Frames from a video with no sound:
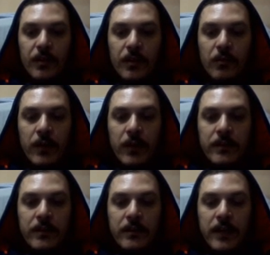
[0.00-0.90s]
white
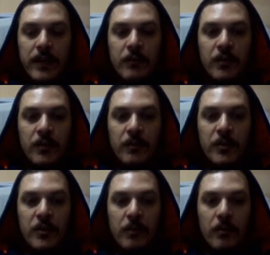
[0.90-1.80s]
captured the
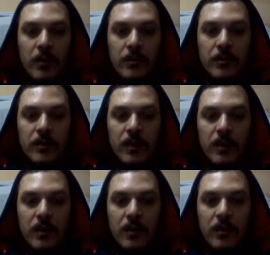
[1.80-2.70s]
bishop on
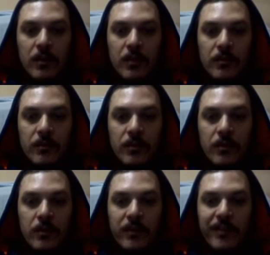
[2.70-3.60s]

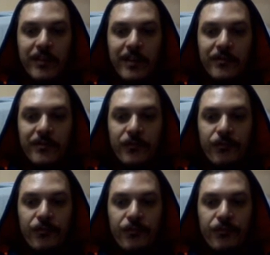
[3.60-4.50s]
d5,
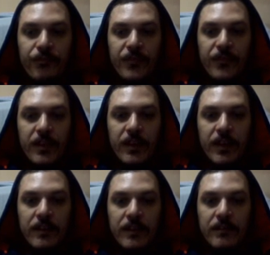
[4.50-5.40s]

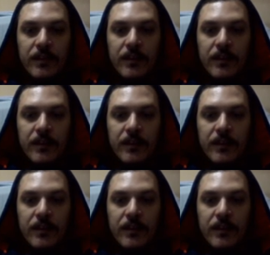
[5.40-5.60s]
and